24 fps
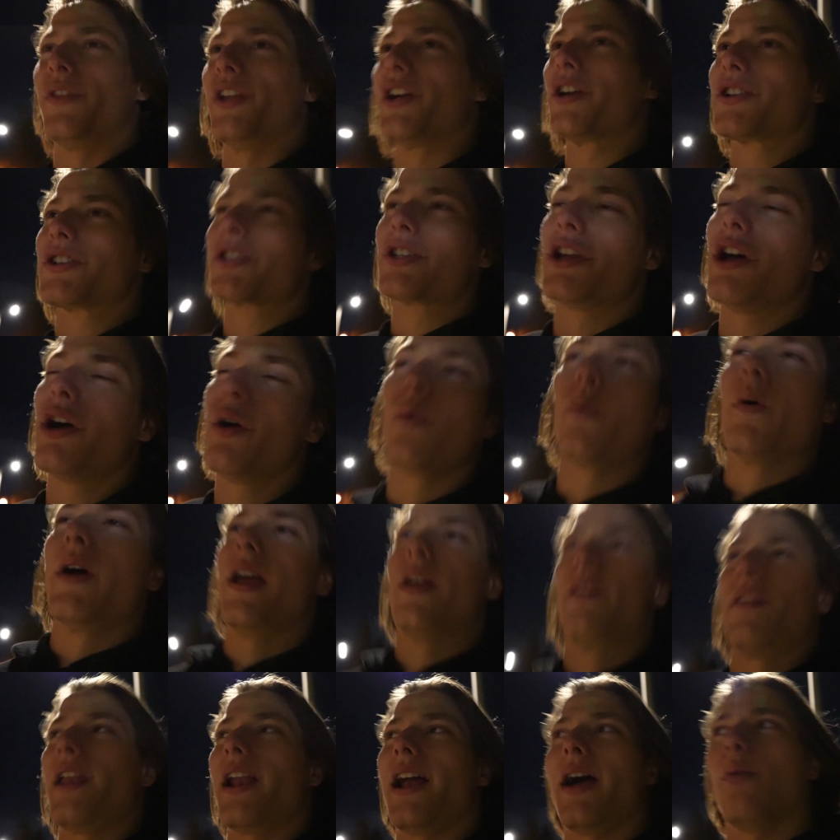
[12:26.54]
There's no way
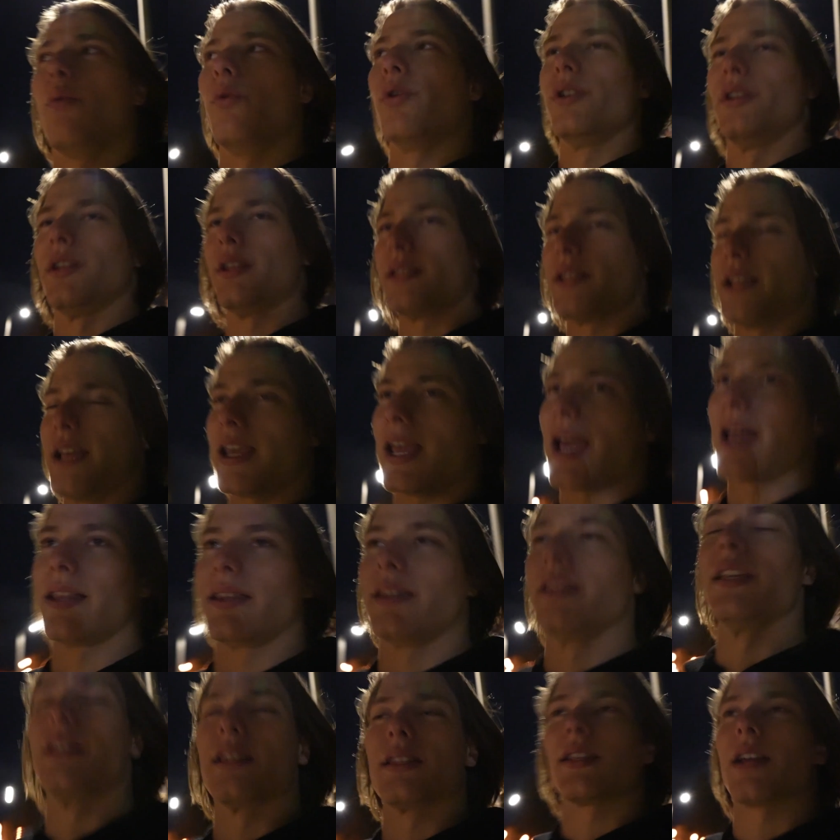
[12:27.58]
that I wouldn't take at
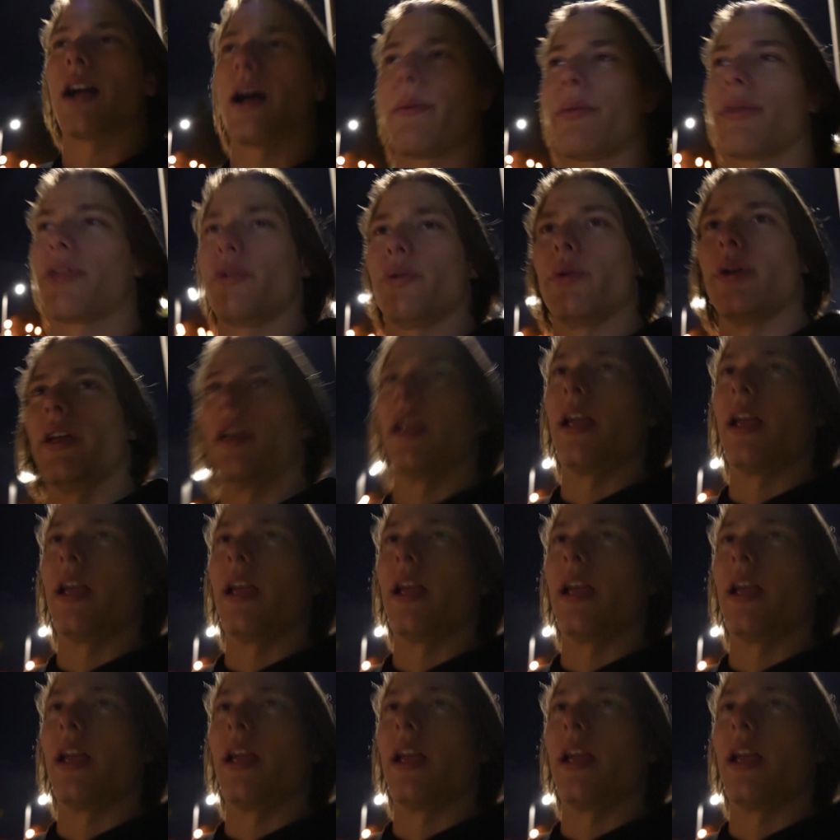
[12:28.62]
least top three.